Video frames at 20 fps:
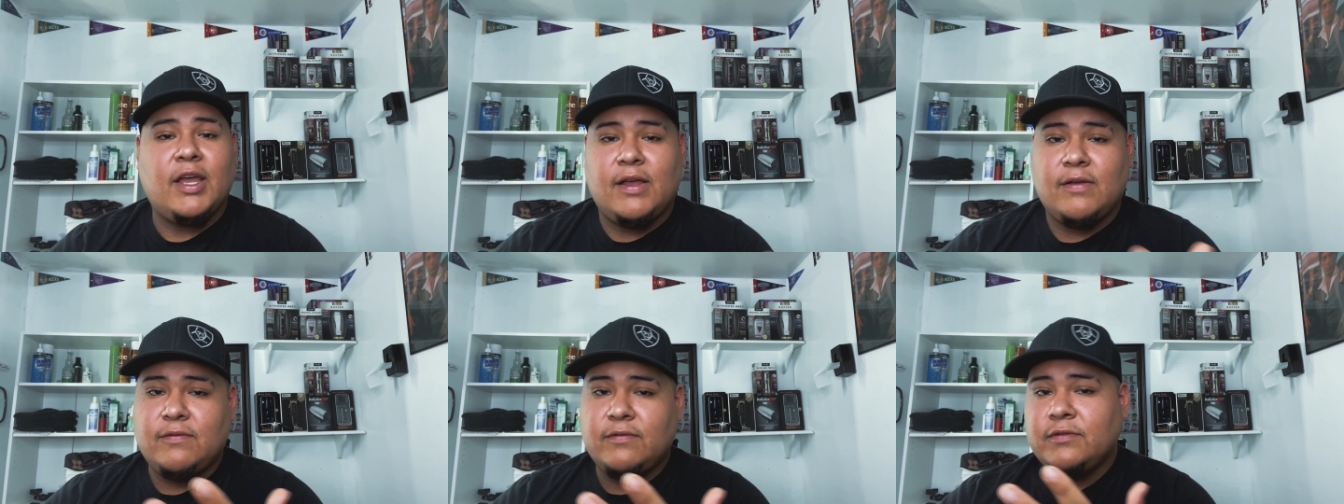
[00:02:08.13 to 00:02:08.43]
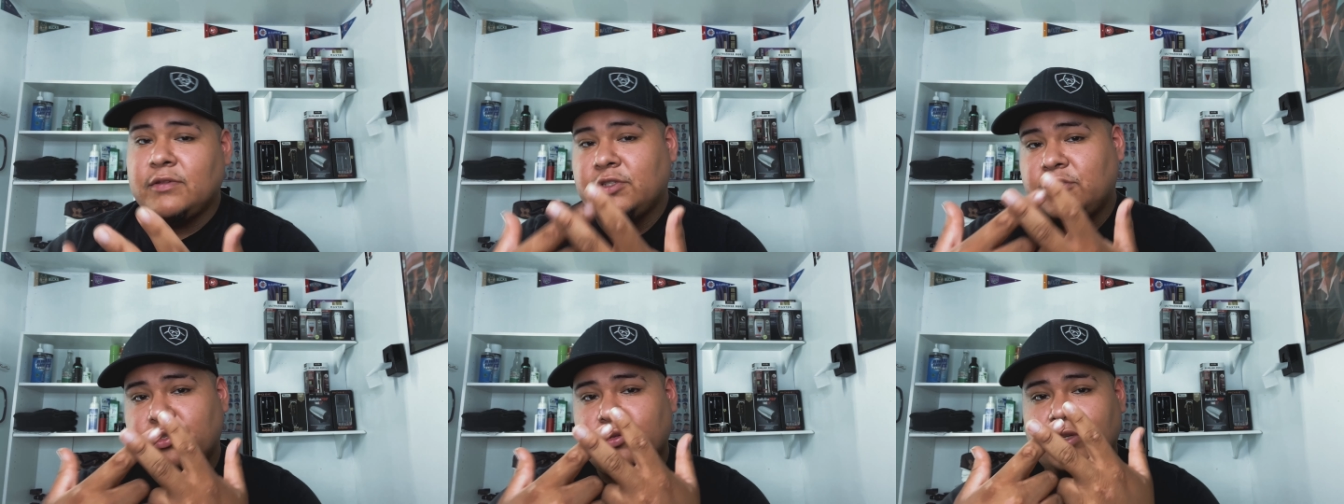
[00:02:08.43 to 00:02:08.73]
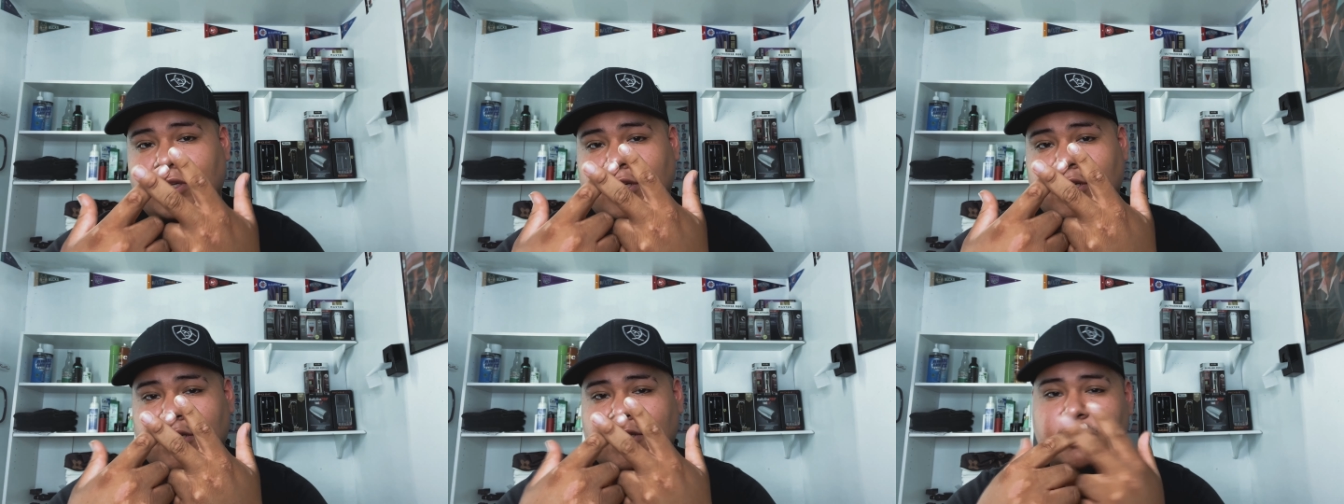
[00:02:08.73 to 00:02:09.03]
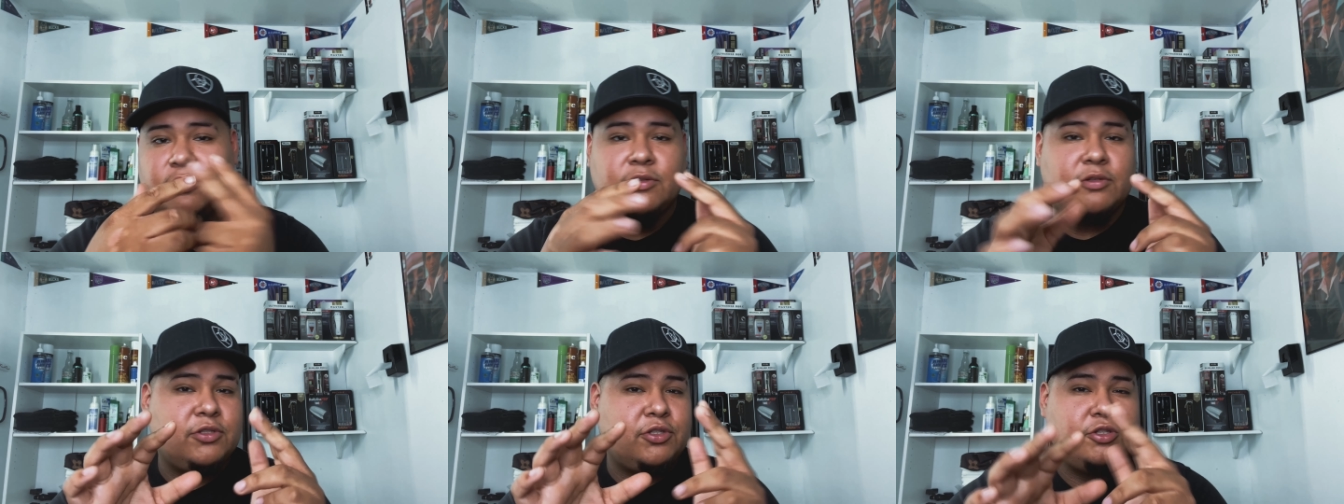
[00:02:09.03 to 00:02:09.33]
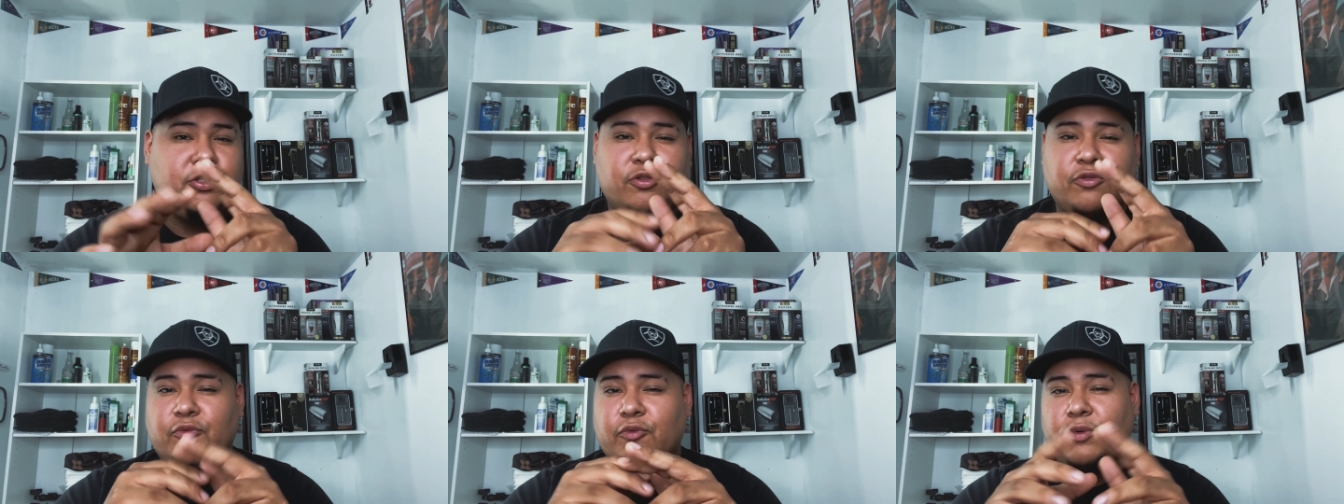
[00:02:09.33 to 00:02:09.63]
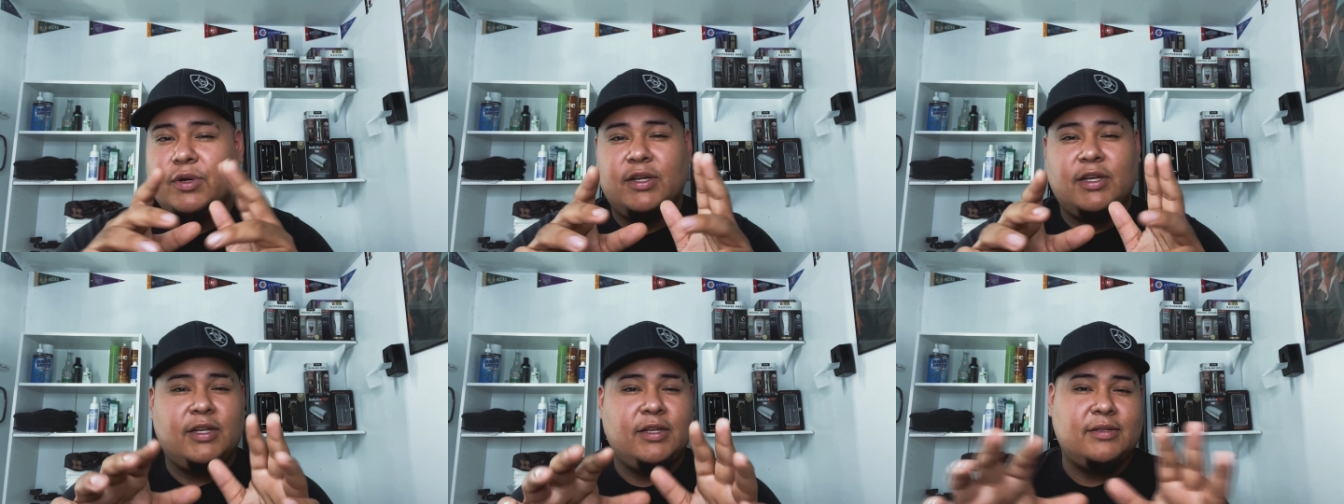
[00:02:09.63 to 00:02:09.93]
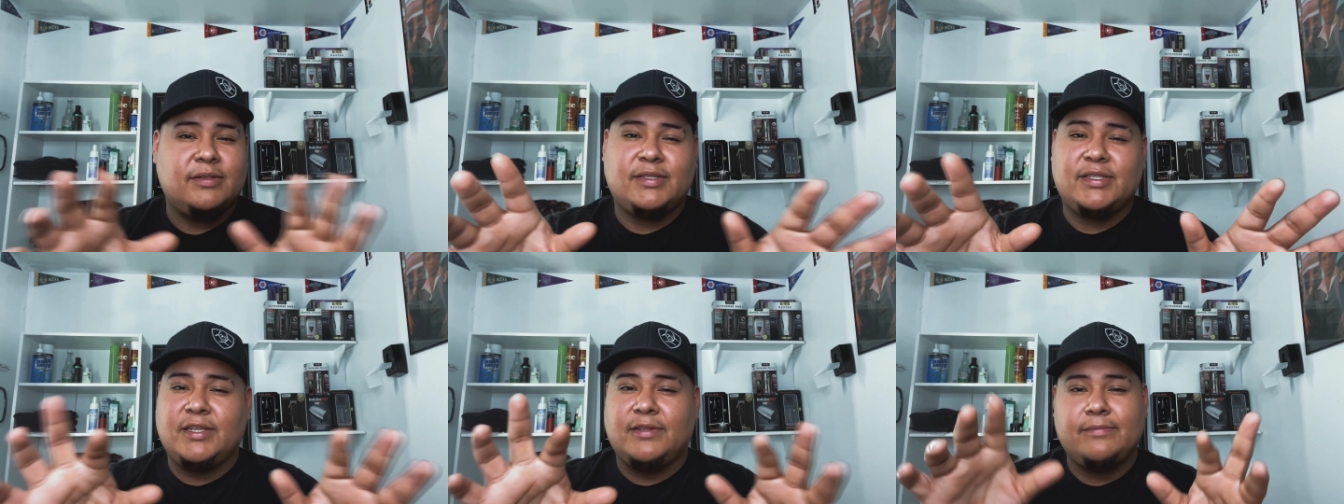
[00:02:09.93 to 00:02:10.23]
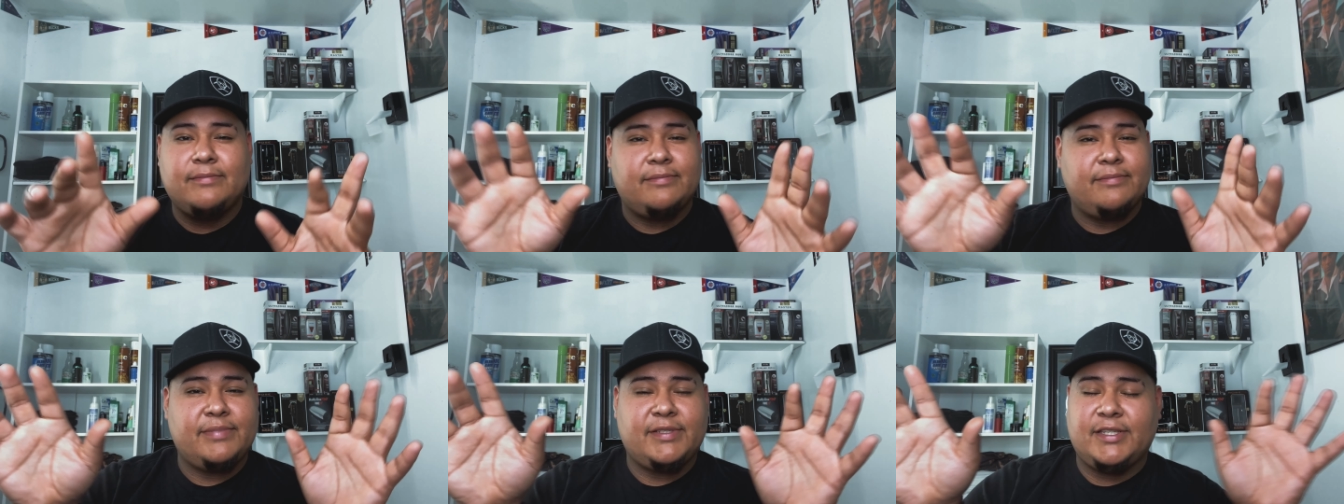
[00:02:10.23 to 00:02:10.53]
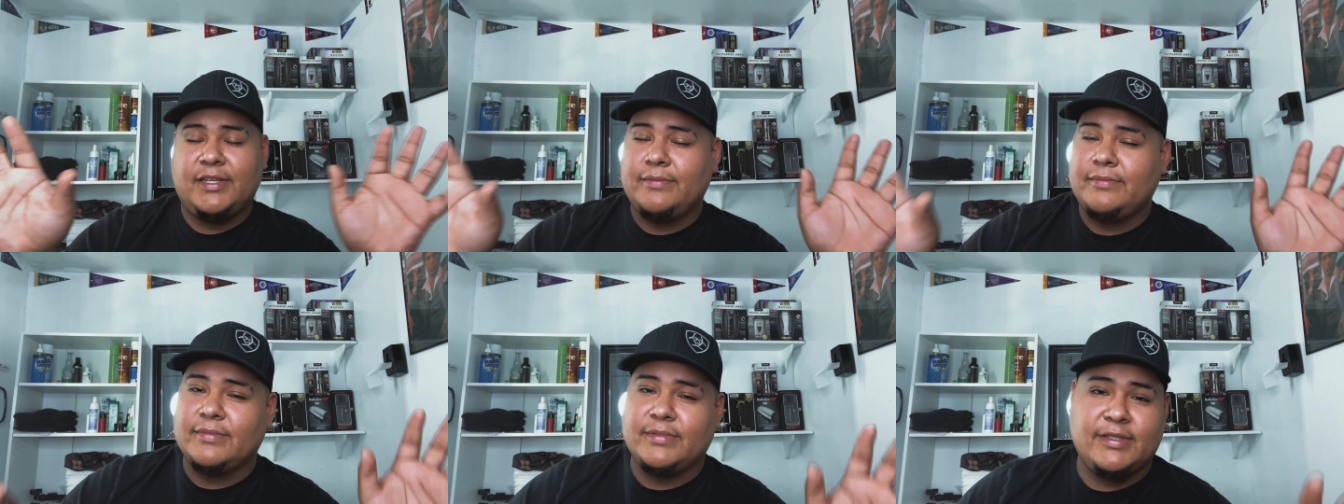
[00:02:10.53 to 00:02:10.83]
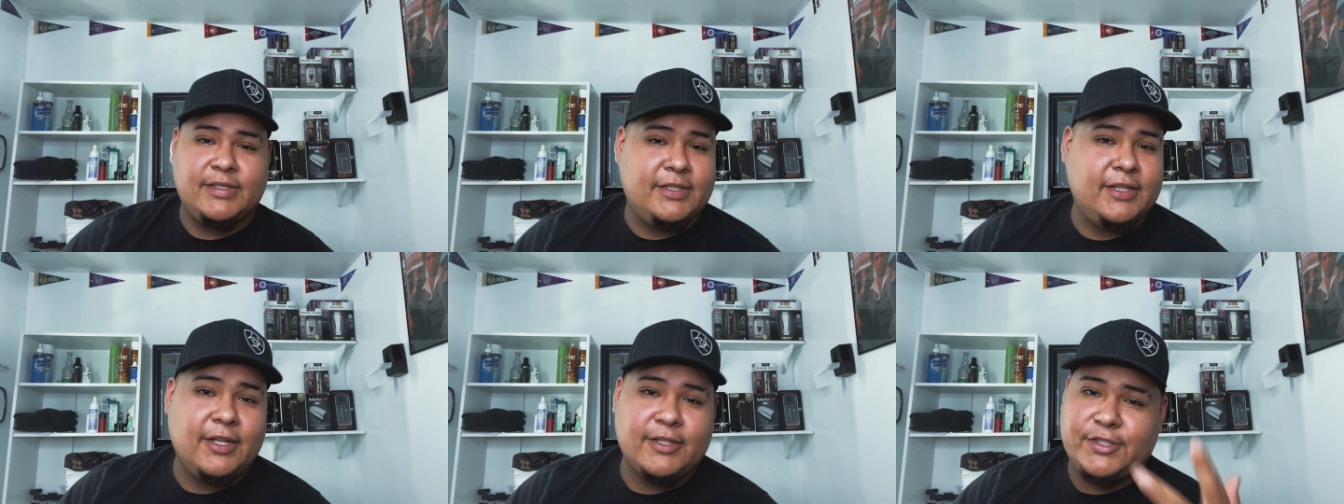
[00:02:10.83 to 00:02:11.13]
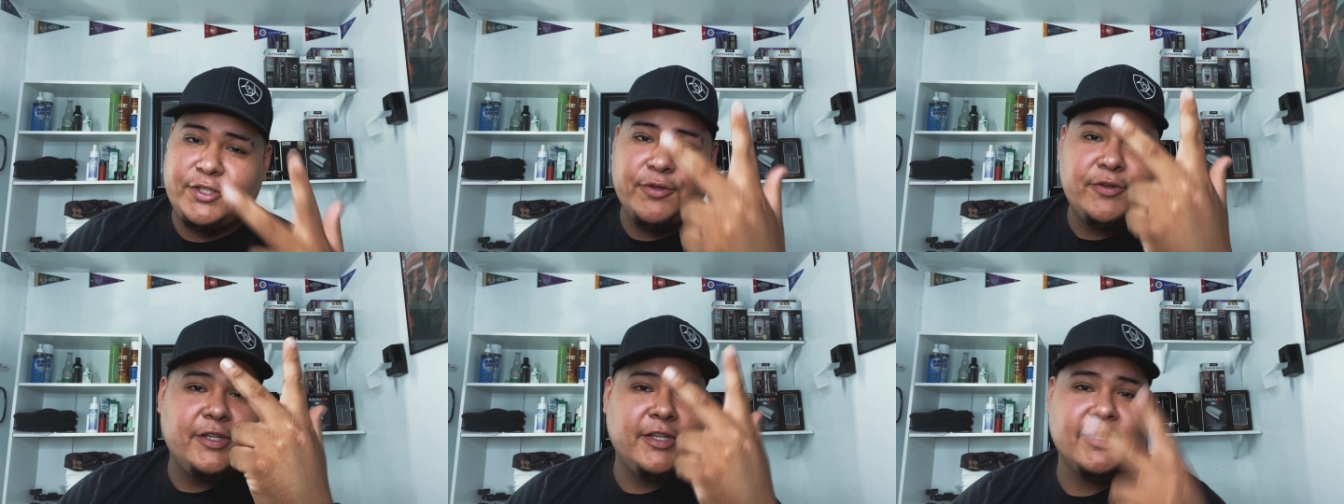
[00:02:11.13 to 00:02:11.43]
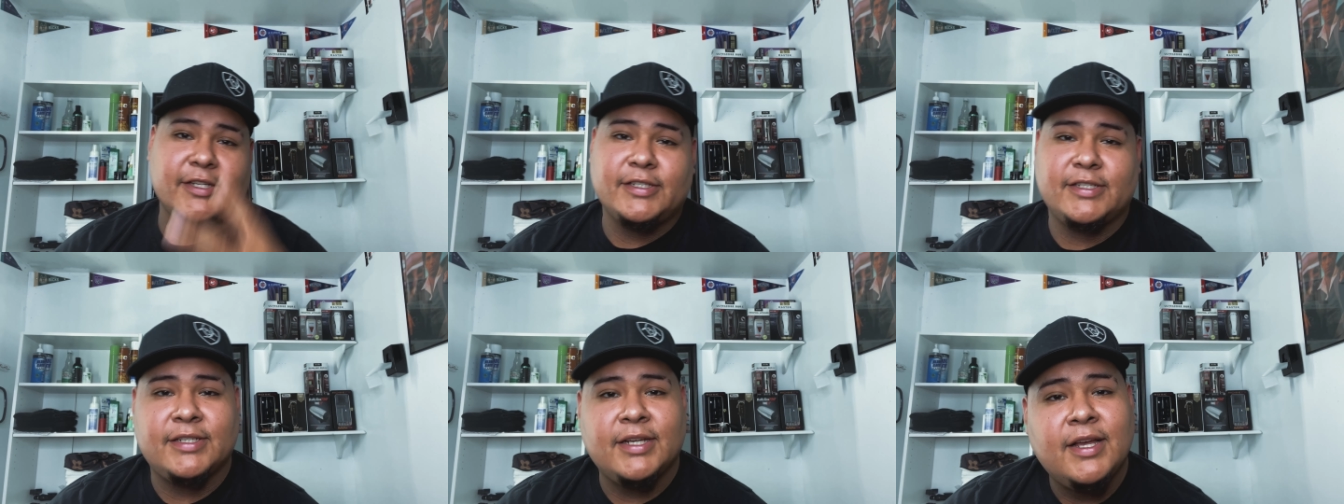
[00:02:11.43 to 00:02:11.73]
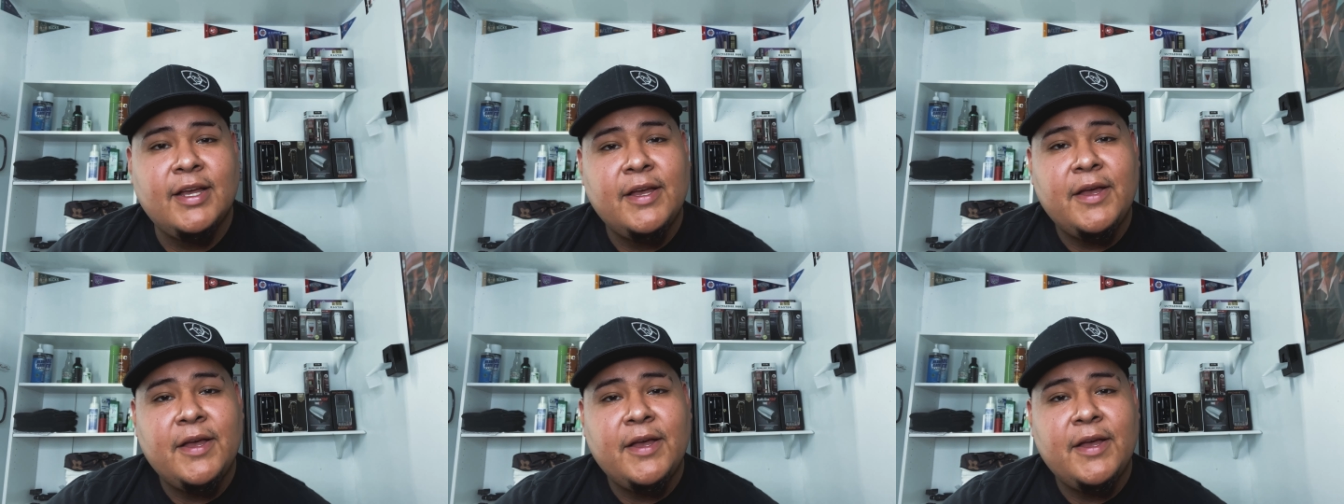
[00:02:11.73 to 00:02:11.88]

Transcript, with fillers: have two years or two one and some some two years.